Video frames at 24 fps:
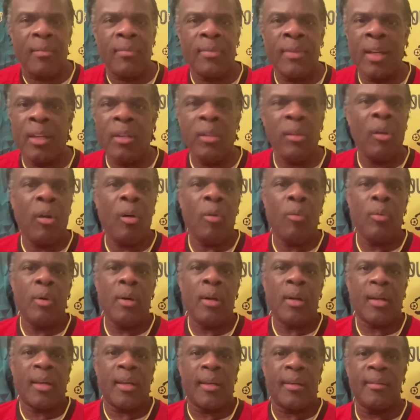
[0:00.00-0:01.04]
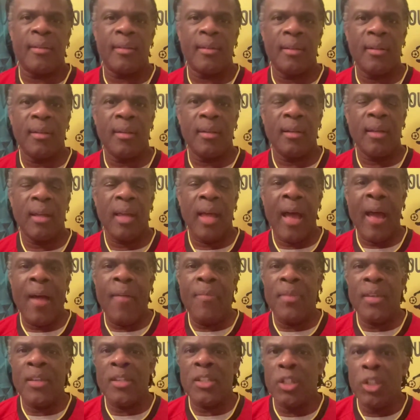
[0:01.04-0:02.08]
They're not working. And
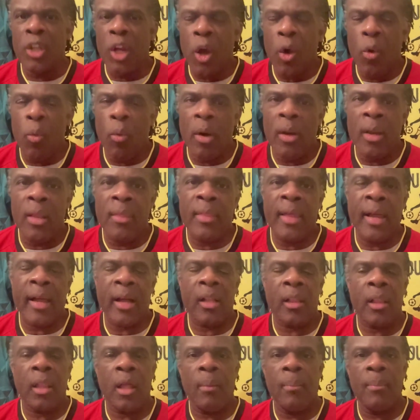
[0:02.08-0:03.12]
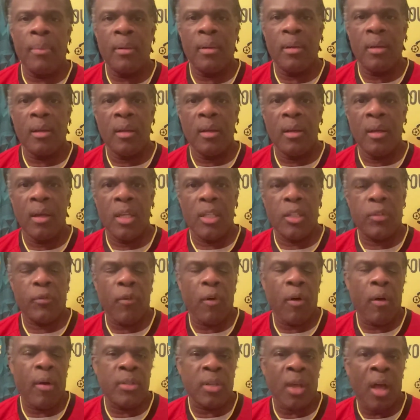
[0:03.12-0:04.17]
there's no one at that club, as far
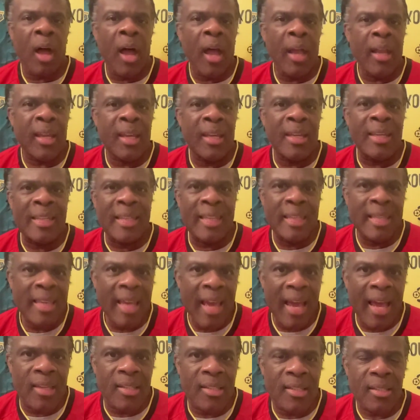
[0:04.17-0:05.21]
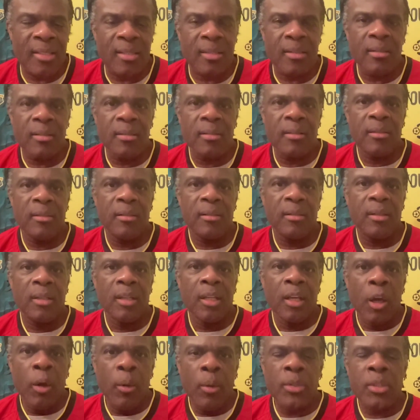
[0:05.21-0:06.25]
as I can guess,
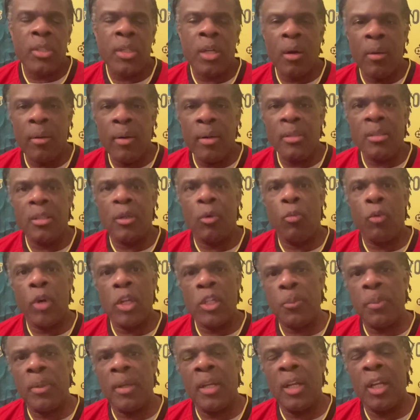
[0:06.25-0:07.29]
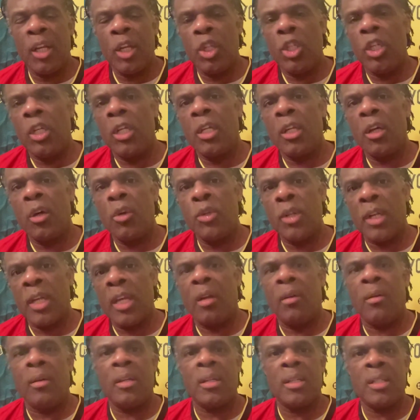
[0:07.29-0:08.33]
who is going to whisper in Gino's ear
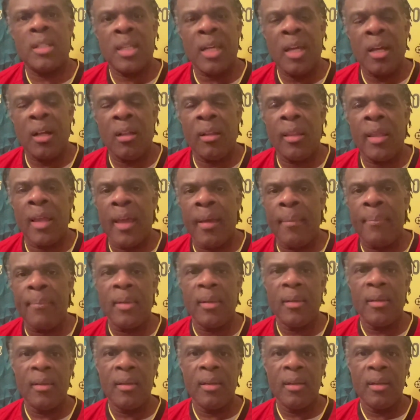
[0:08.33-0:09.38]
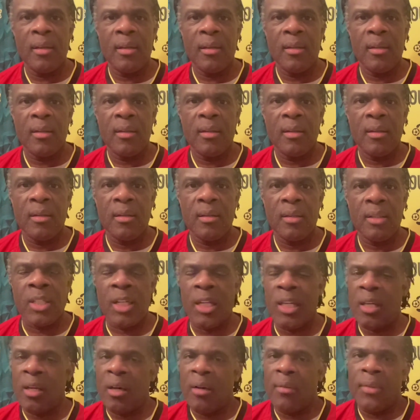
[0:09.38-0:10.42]
and tell him,
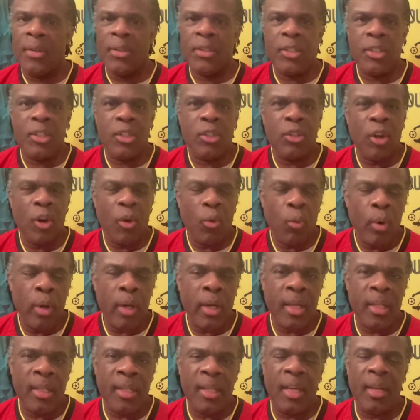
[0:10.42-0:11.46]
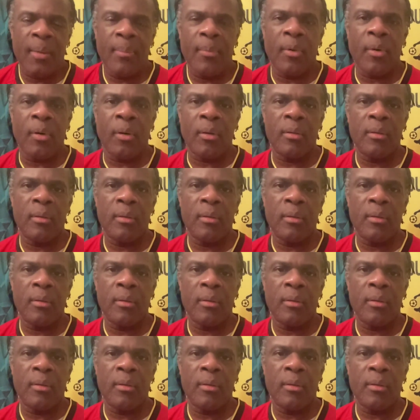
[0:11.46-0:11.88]
Gino, this is not working anymore.